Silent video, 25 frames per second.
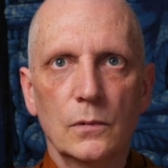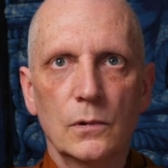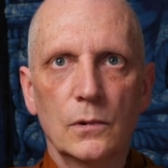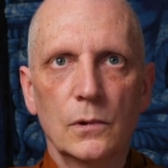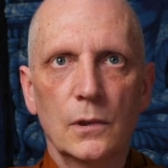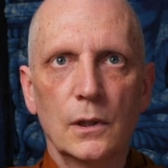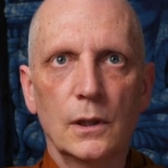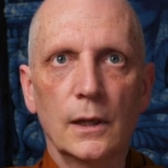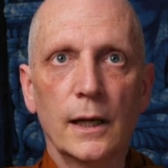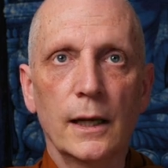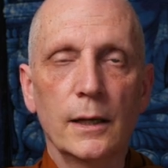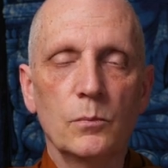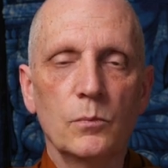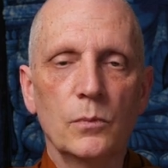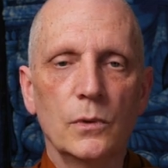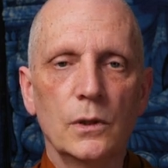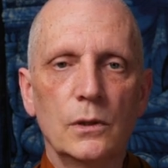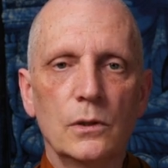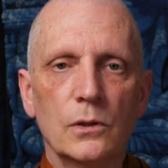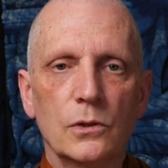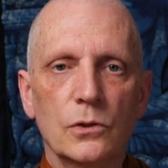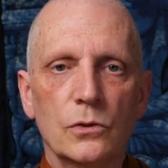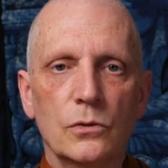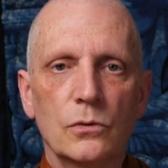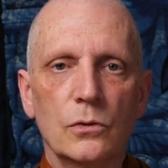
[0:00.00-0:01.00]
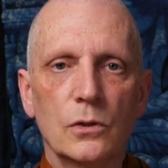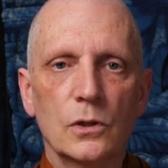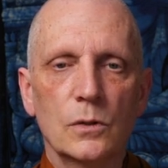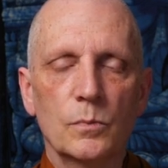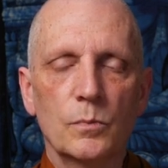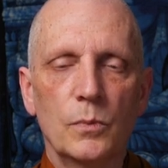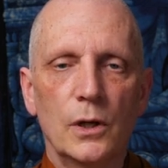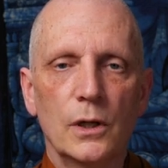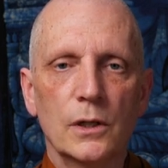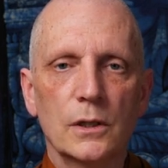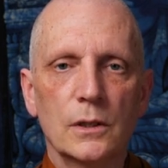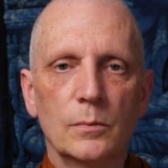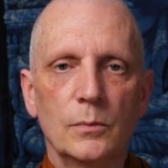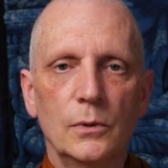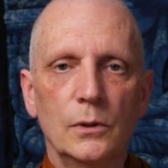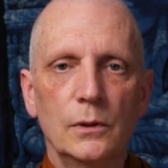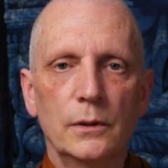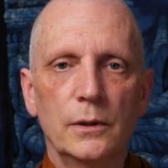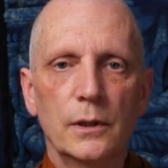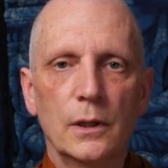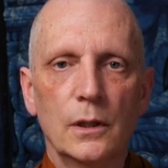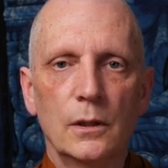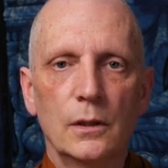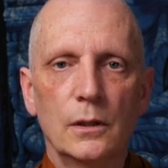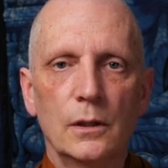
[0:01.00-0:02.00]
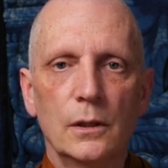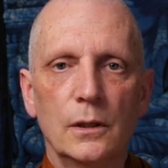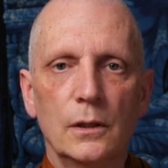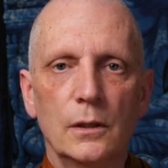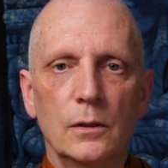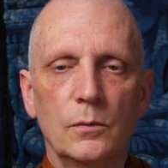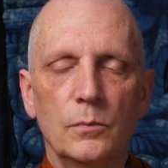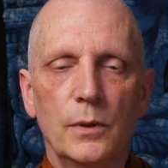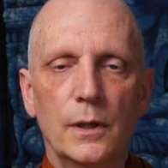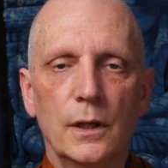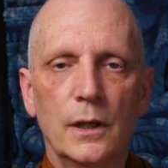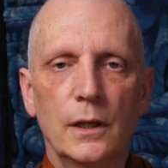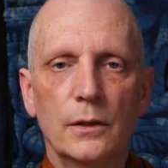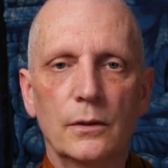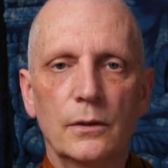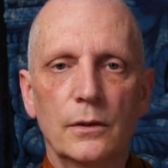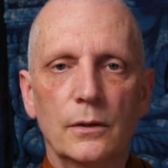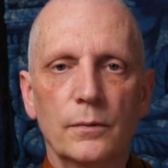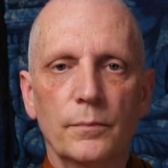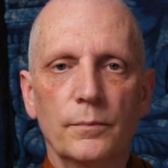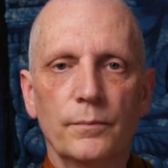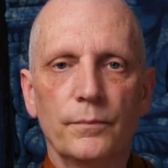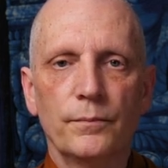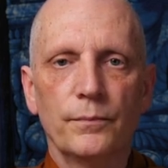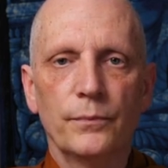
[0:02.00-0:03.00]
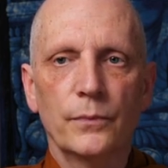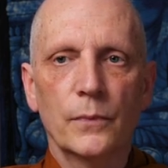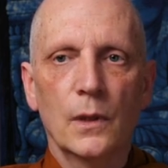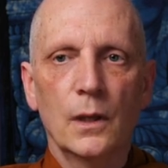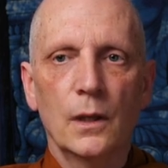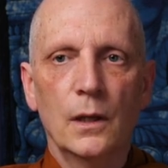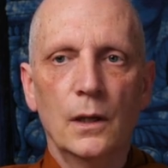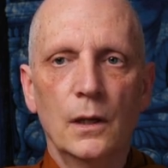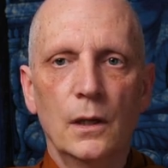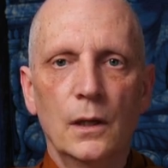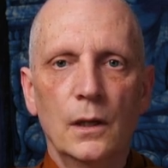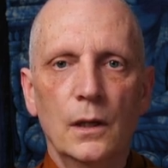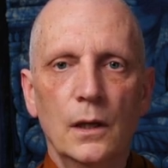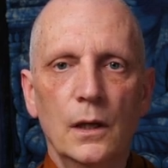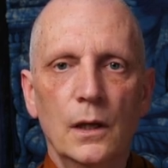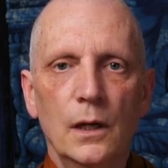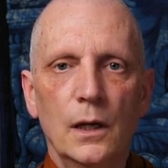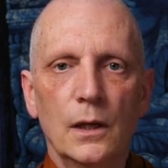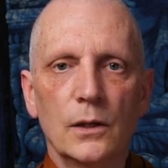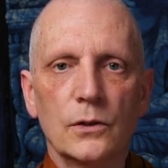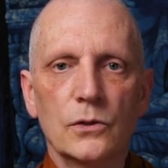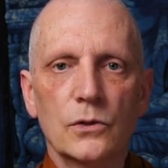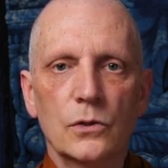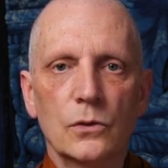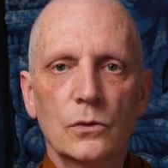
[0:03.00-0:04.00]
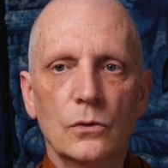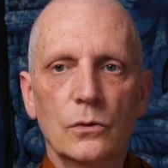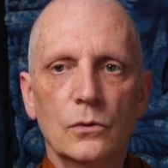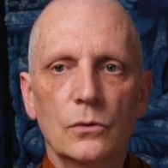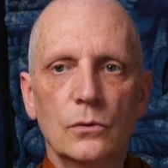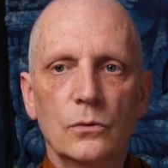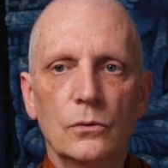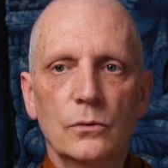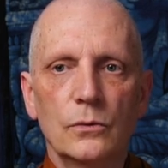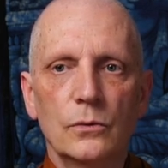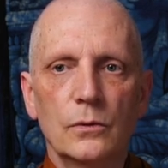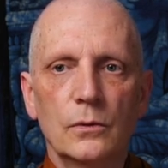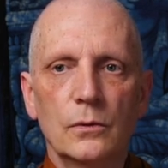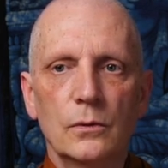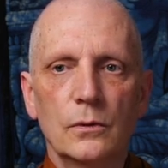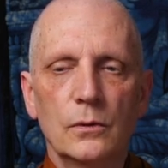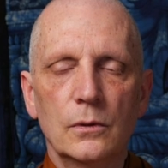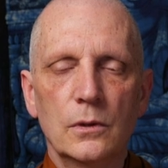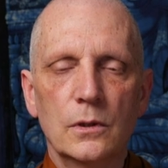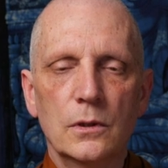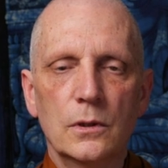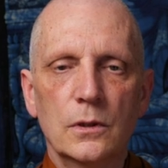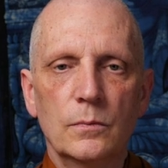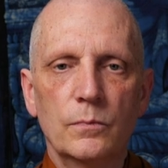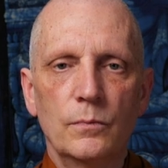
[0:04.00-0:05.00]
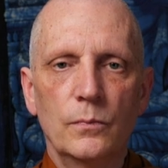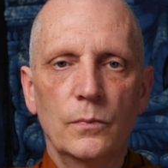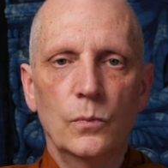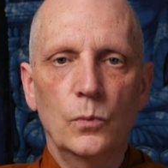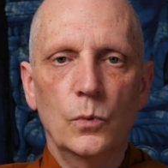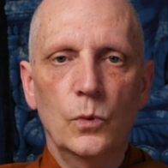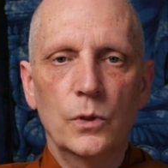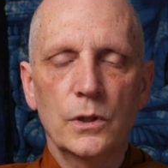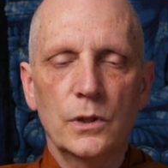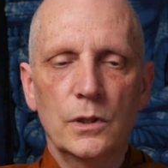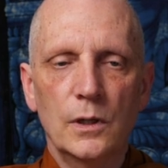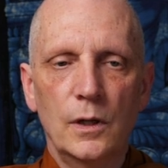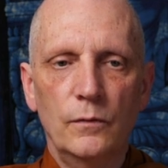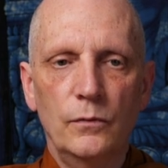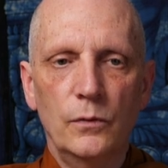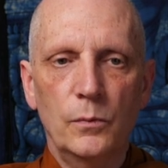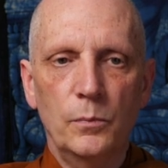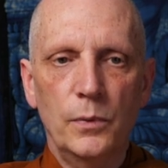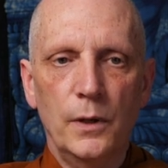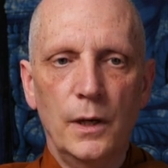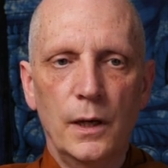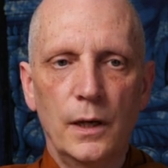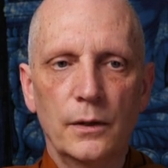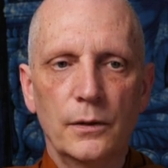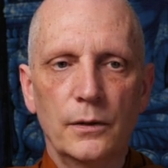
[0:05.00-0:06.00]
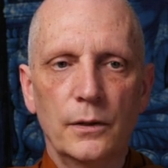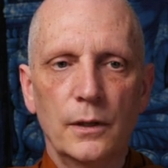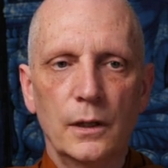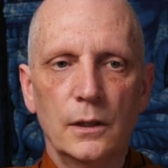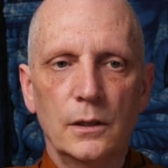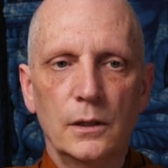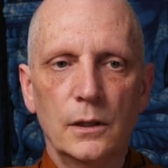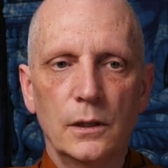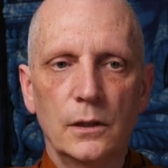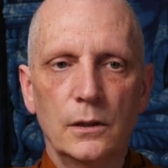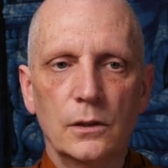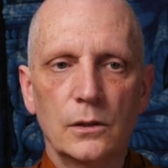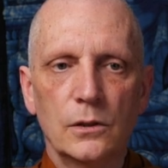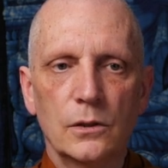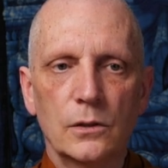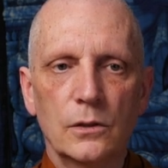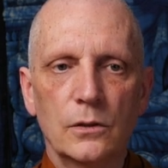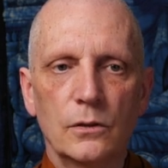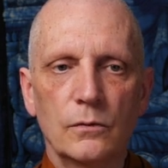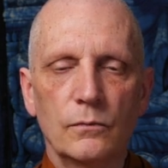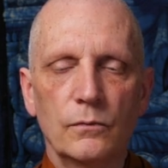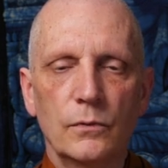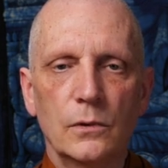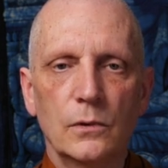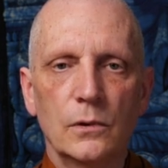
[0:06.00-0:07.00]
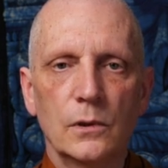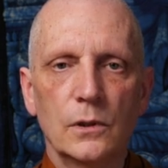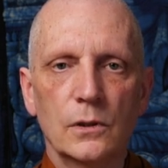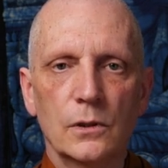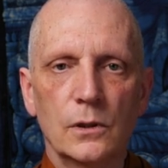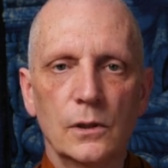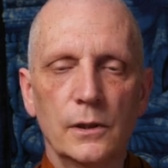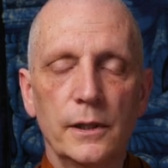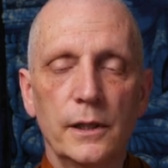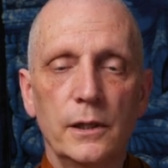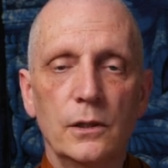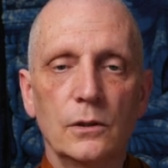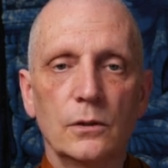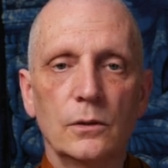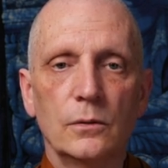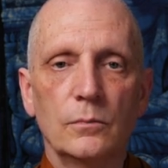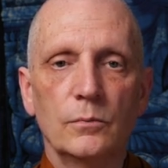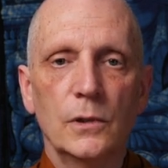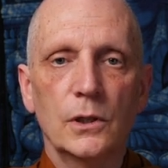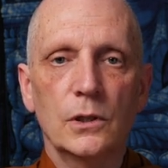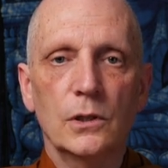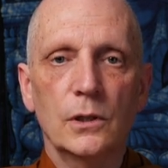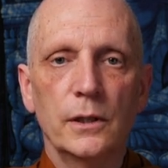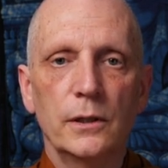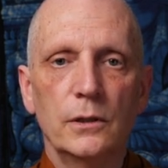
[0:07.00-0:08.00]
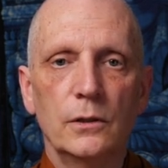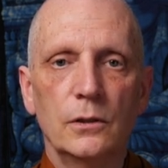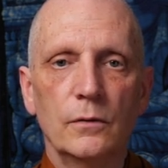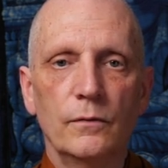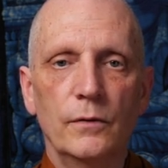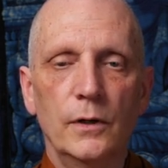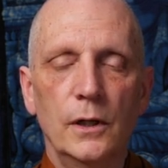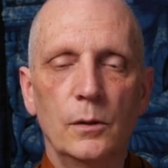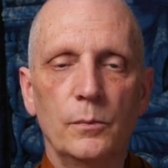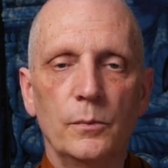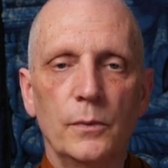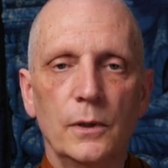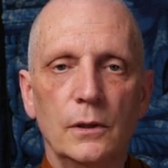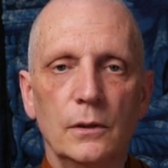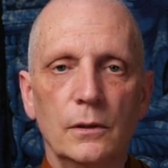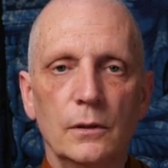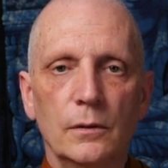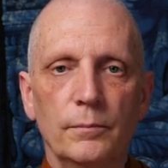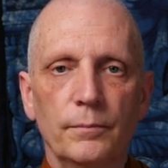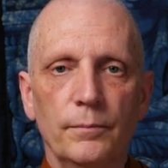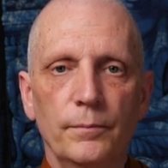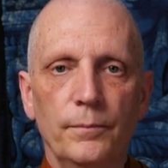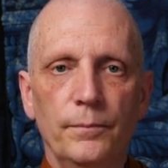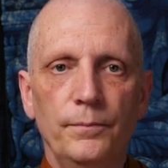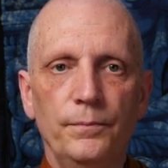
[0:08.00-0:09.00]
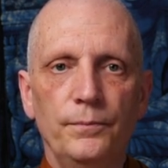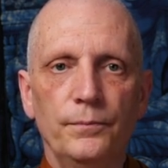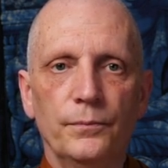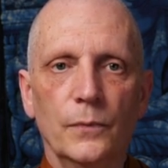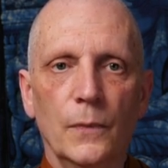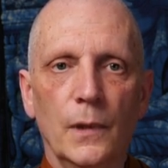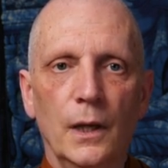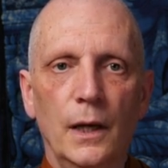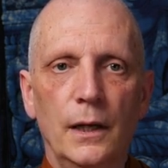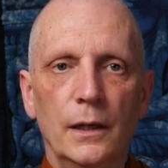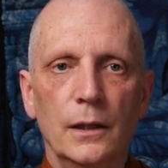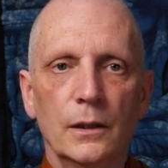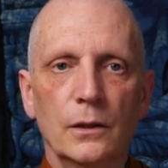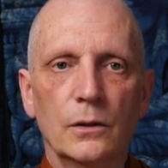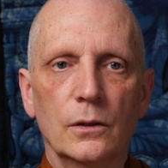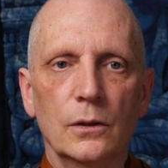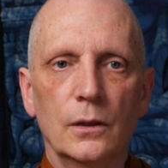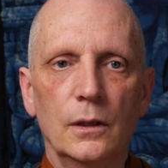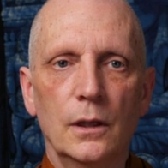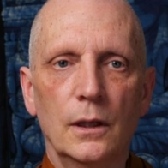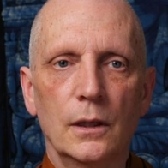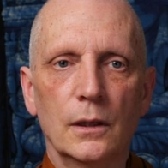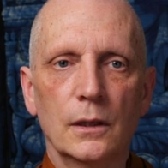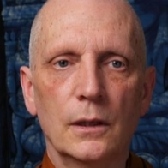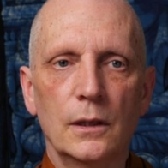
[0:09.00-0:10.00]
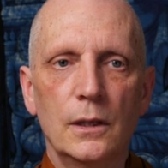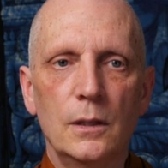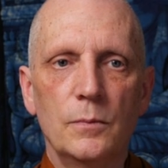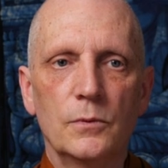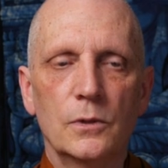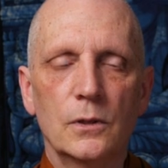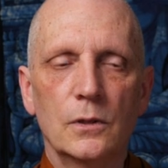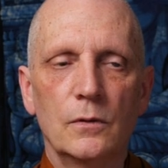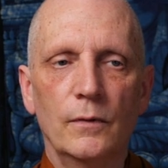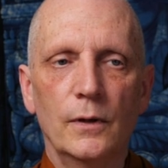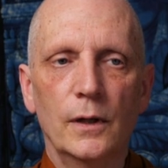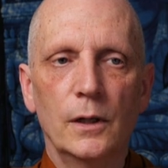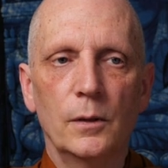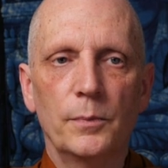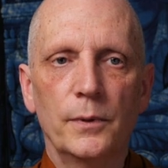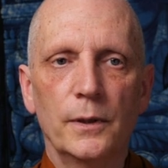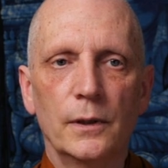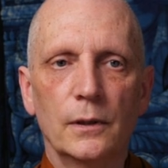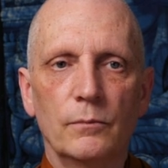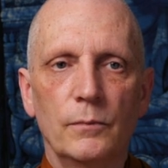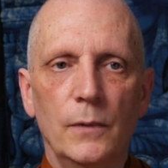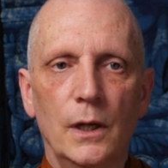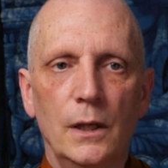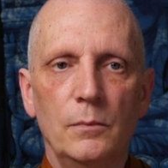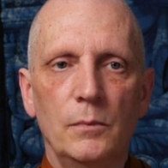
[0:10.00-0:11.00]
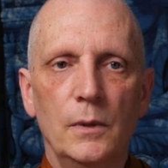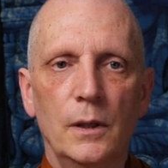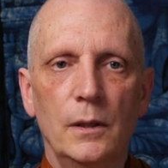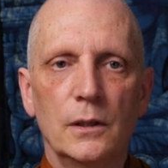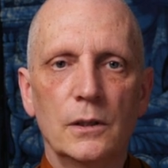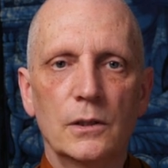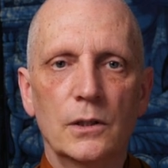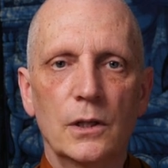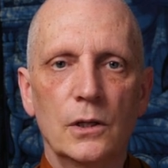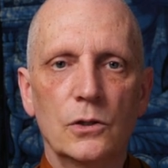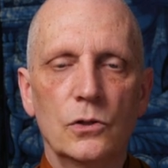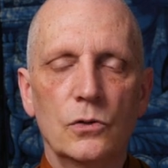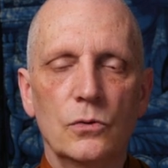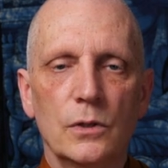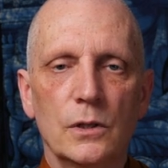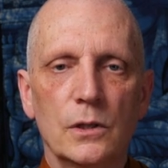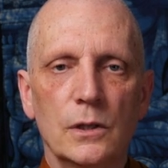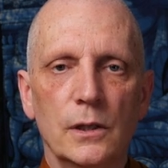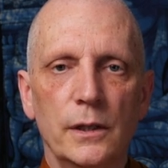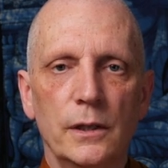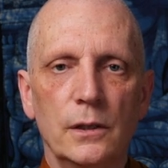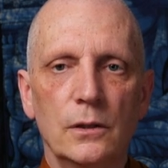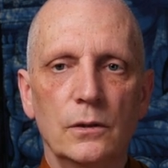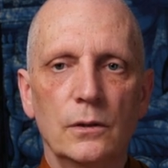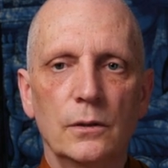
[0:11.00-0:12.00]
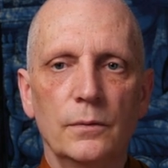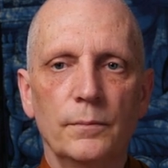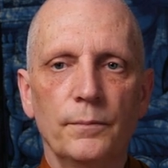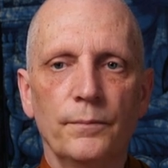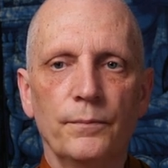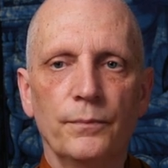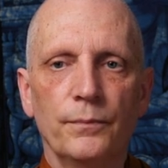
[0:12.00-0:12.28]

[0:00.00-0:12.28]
enlightenment as soon as possible, the Arahant path. And so this bodhisattva path idea is a later, much later development, and it keeps developing many, many centuries later.